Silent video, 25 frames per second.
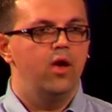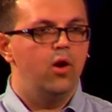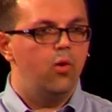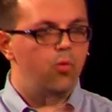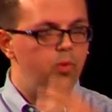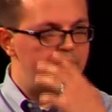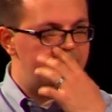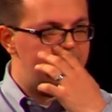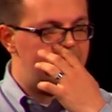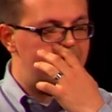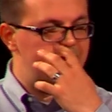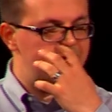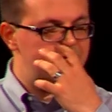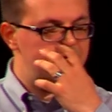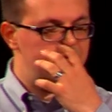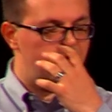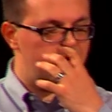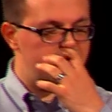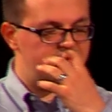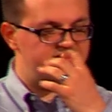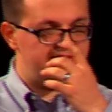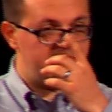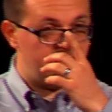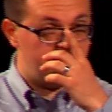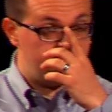We think to
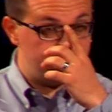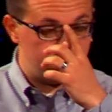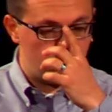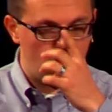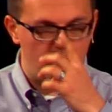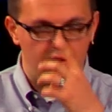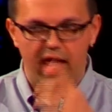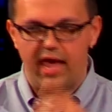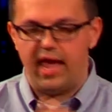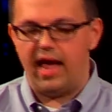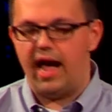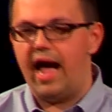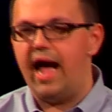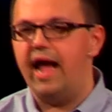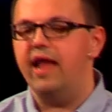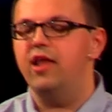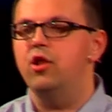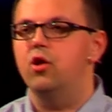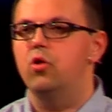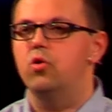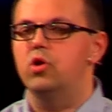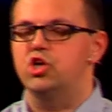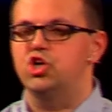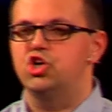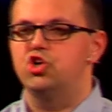ourselves, okay, I
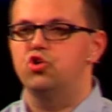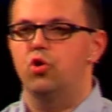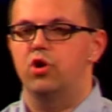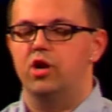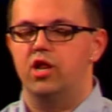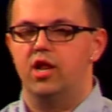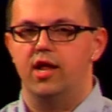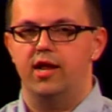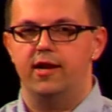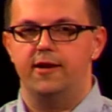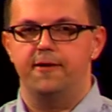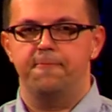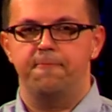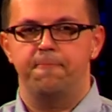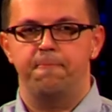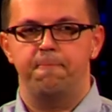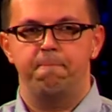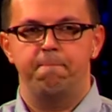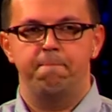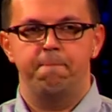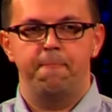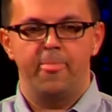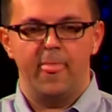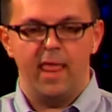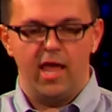know a shortcut.
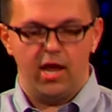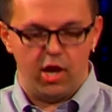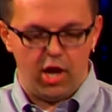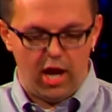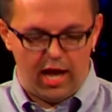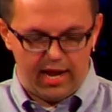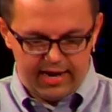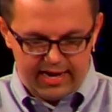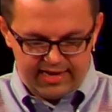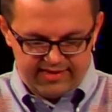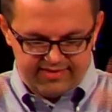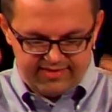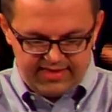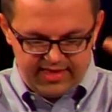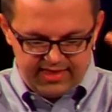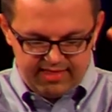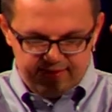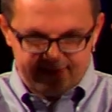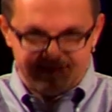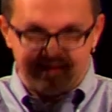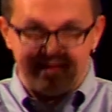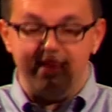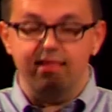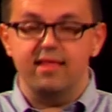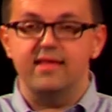God, I see
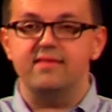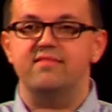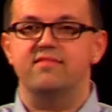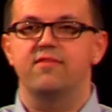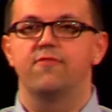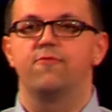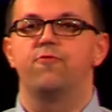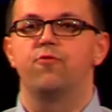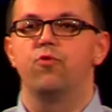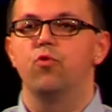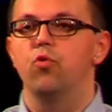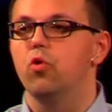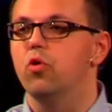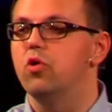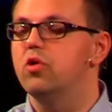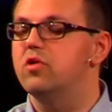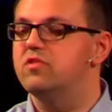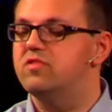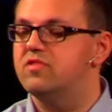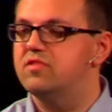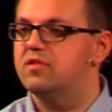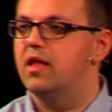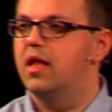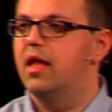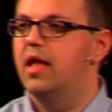this list of
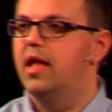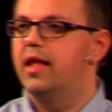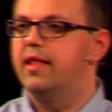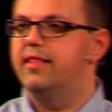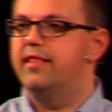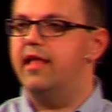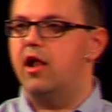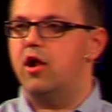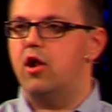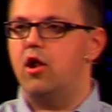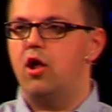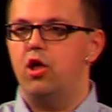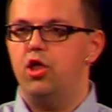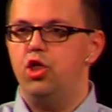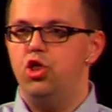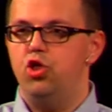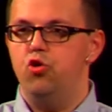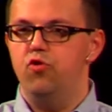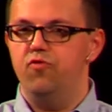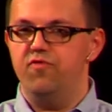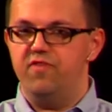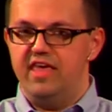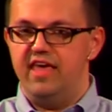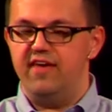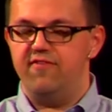rules that
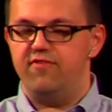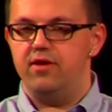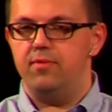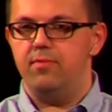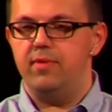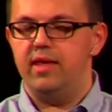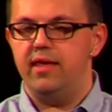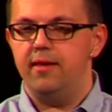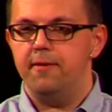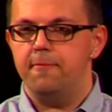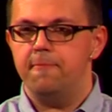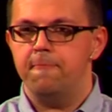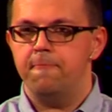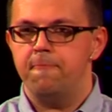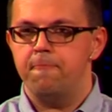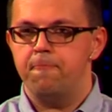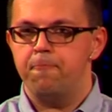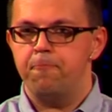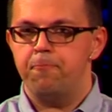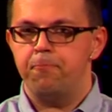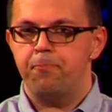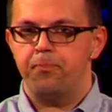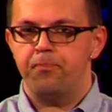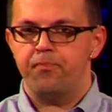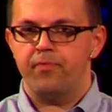you've given me,
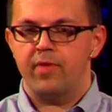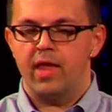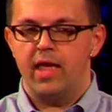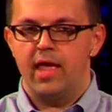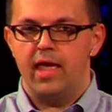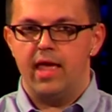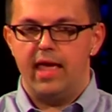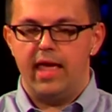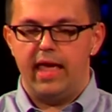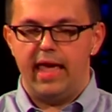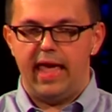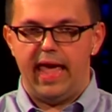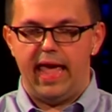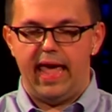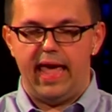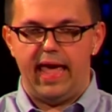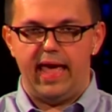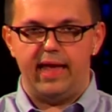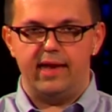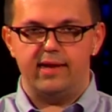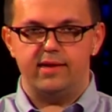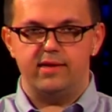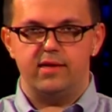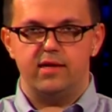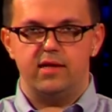
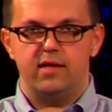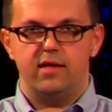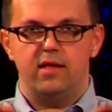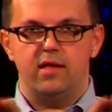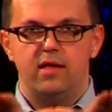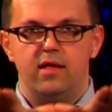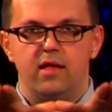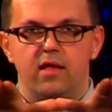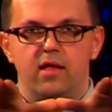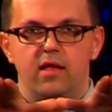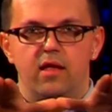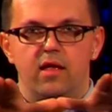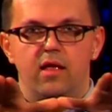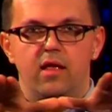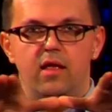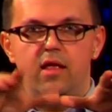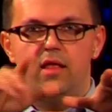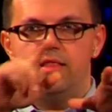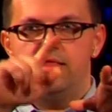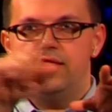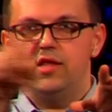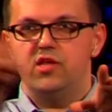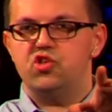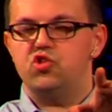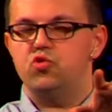and
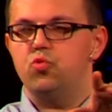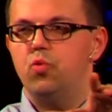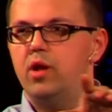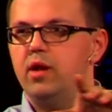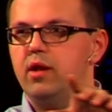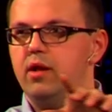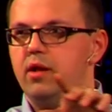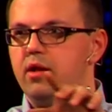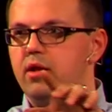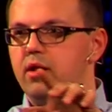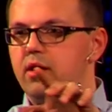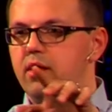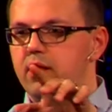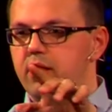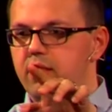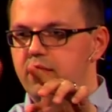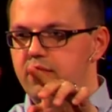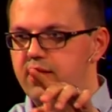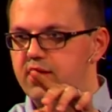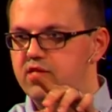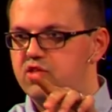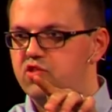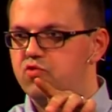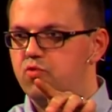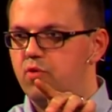this one, and
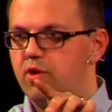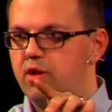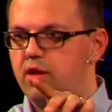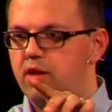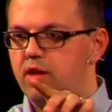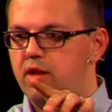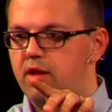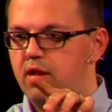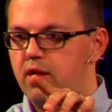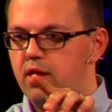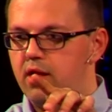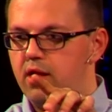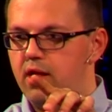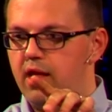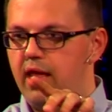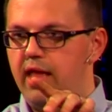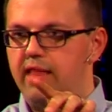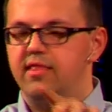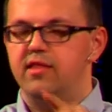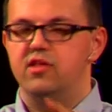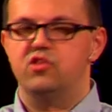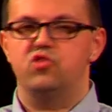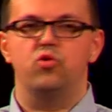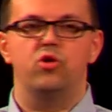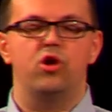this
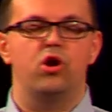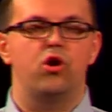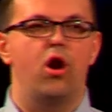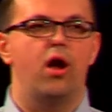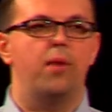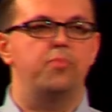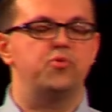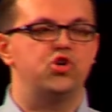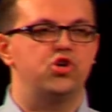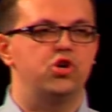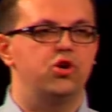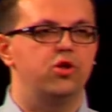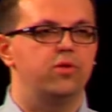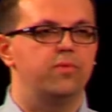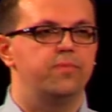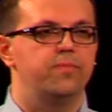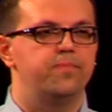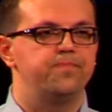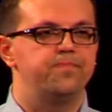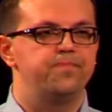one are optional.